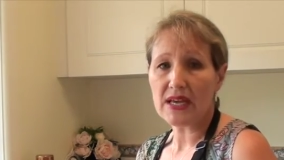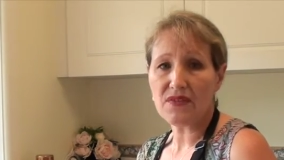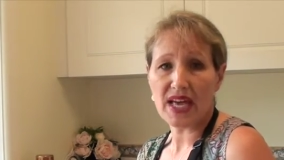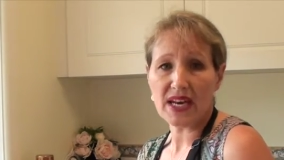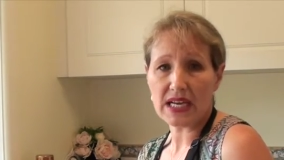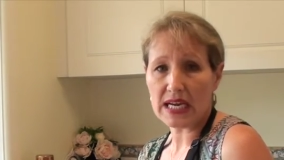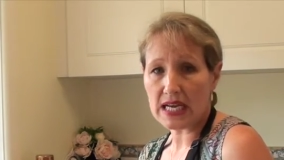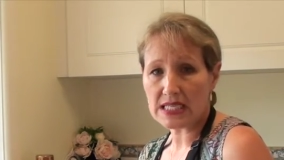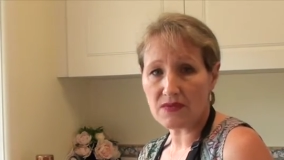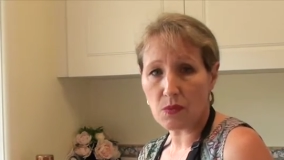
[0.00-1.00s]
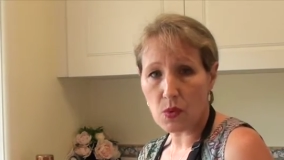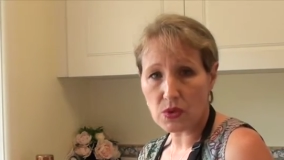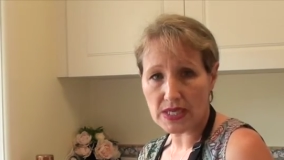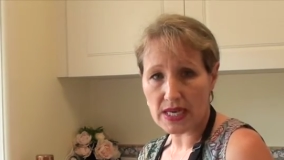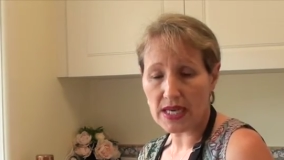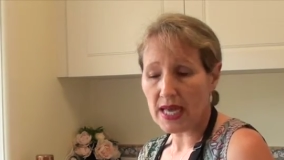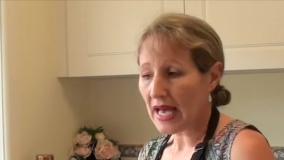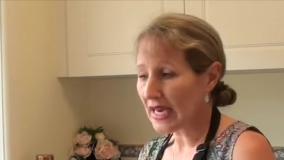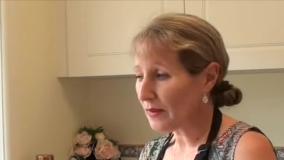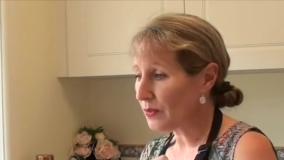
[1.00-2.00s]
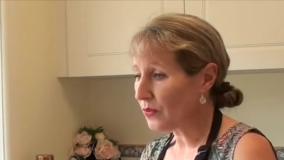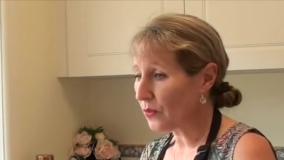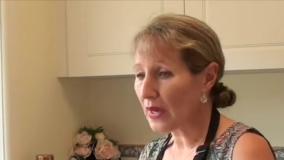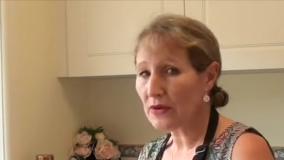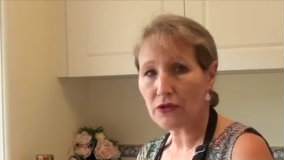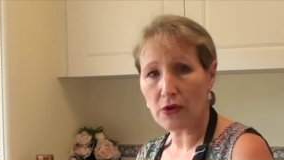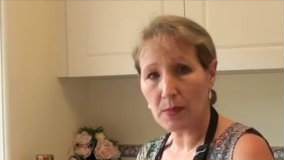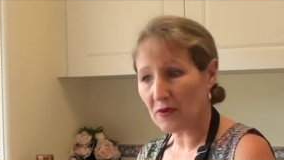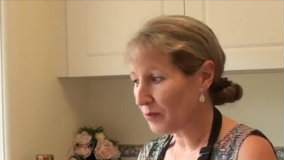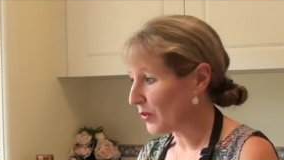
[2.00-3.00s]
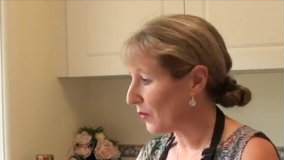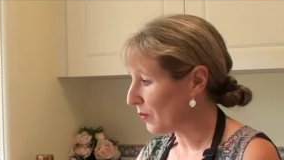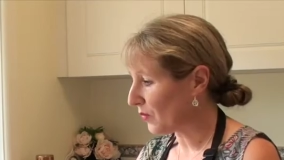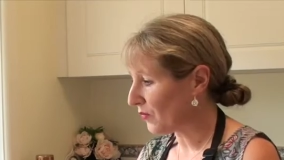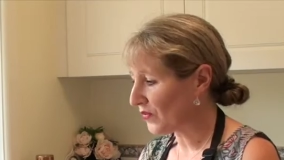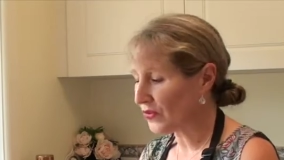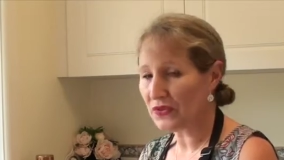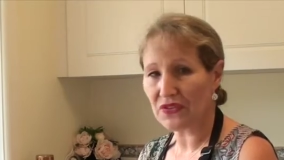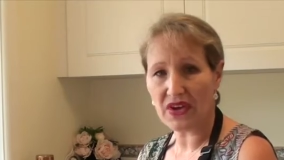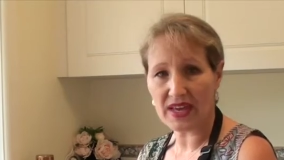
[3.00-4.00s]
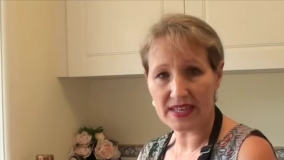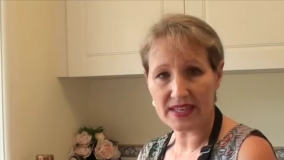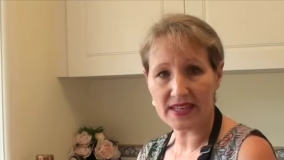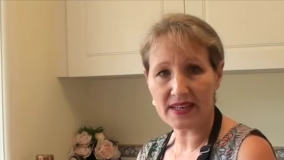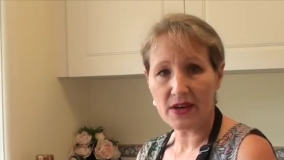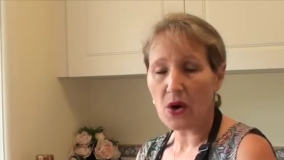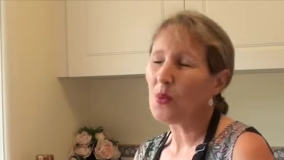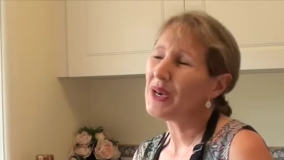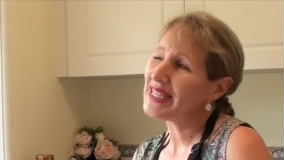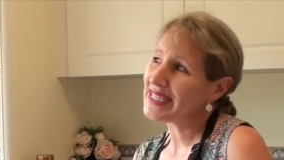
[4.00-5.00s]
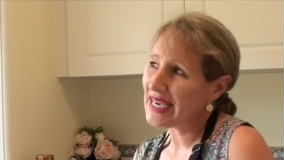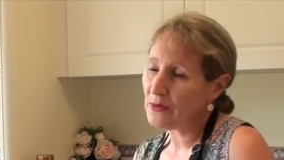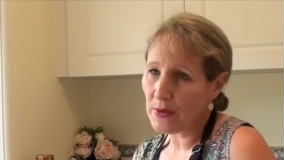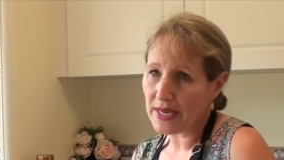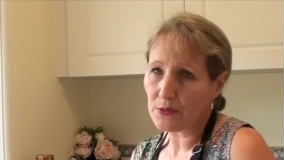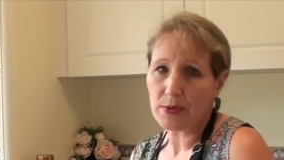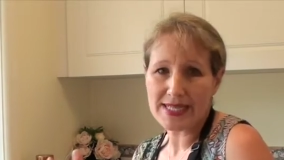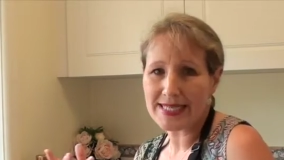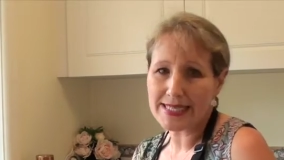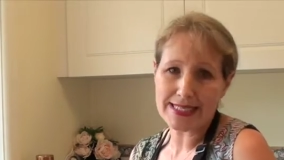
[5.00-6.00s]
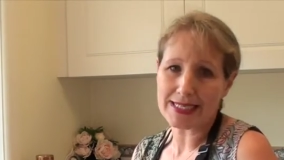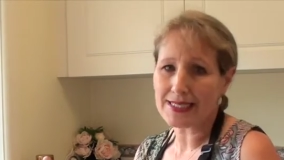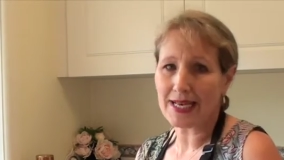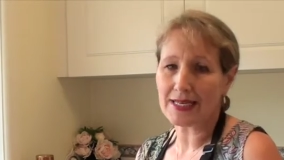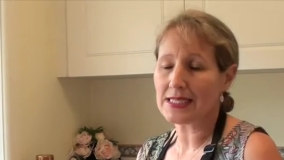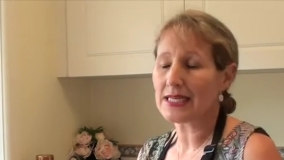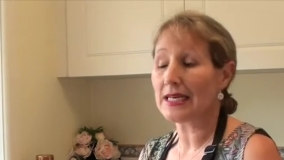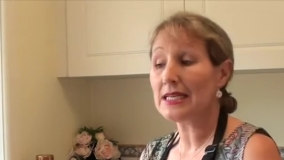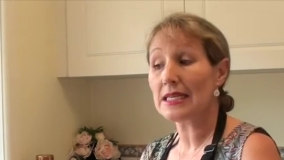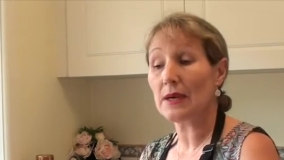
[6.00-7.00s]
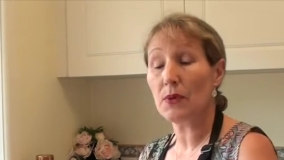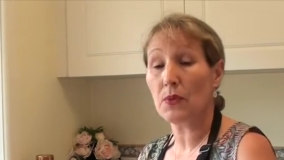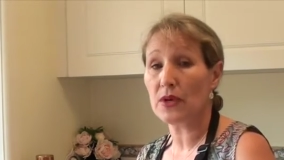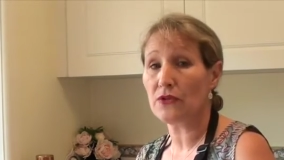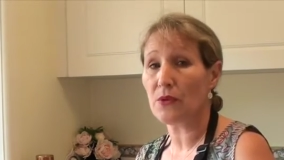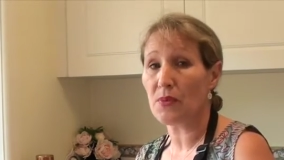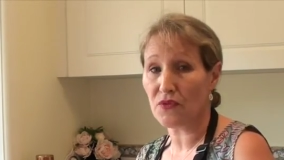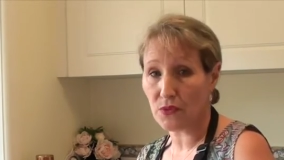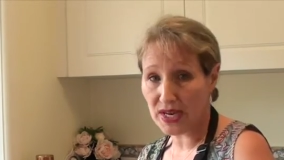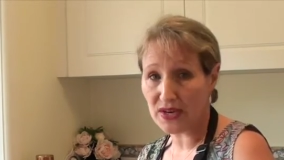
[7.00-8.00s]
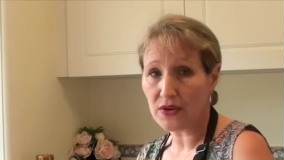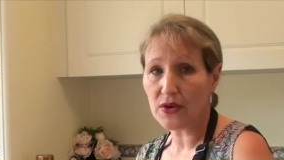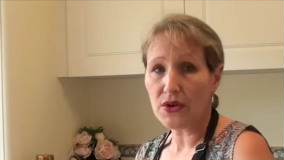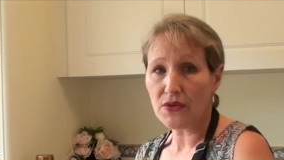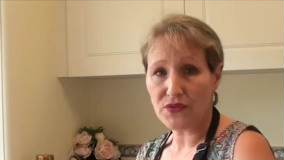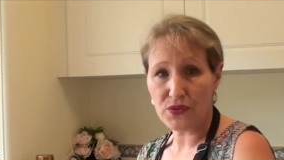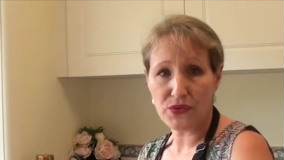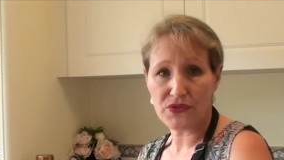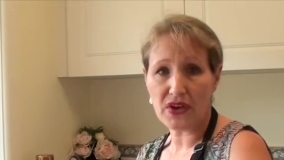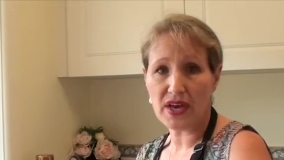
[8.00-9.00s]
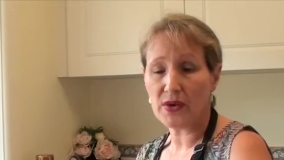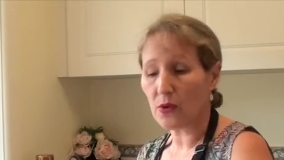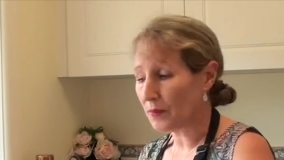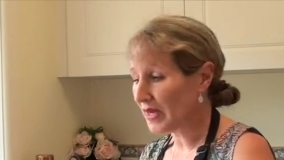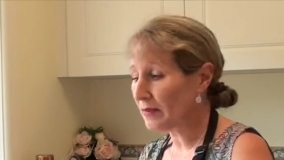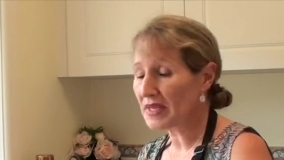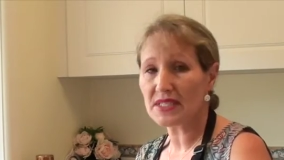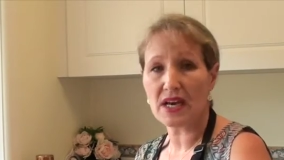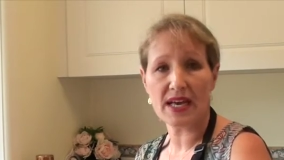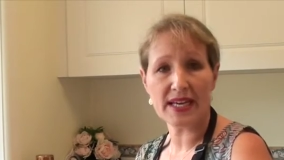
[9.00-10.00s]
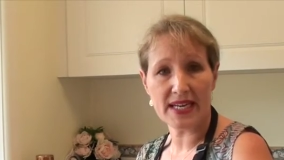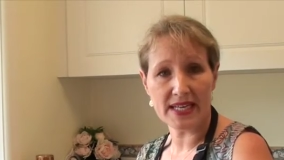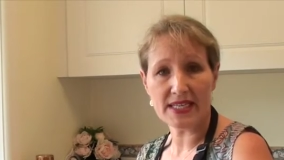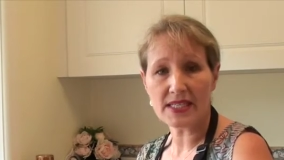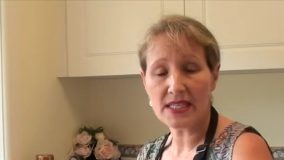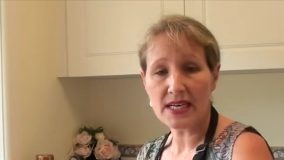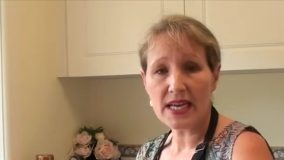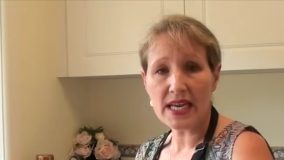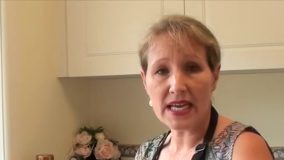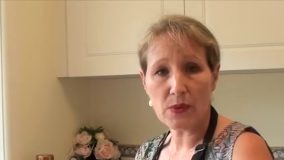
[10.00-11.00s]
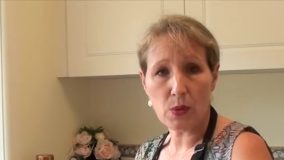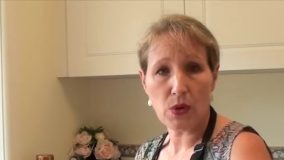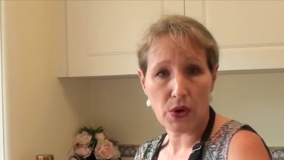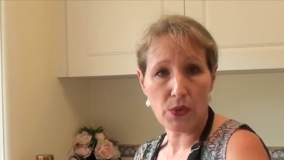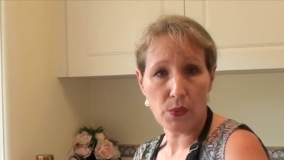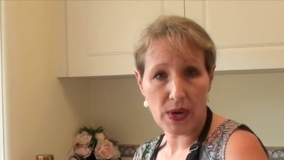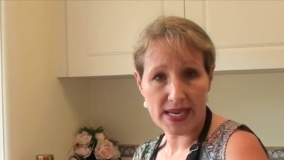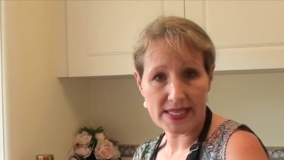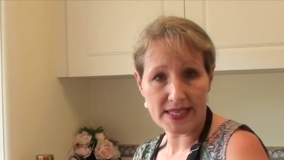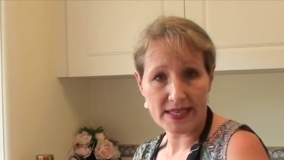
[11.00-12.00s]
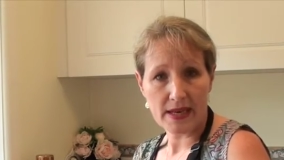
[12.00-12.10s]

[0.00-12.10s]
If I had a glass of water and I put one drop of purple food dye in it, well, let's say red, red's easier to understand, let's say I put one drop of red food dye or pigment dye in it, it will go red.